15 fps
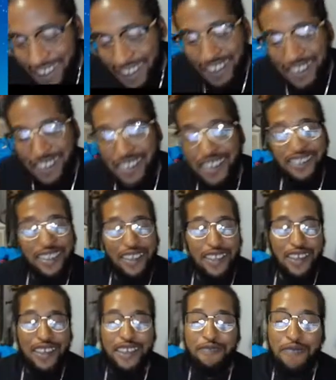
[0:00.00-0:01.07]
look, it's
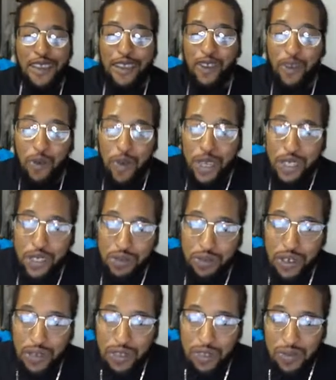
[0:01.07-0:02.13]
either he made a wish,
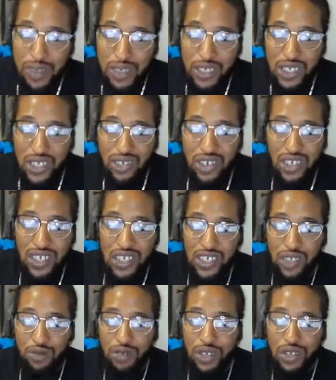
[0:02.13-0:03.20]
bro, to be the
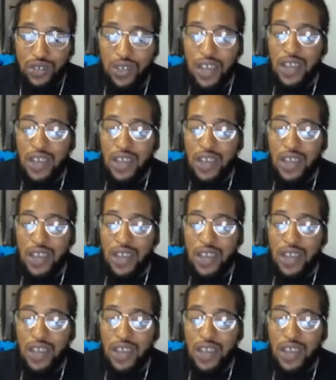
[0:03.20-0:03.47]
strongest, bro,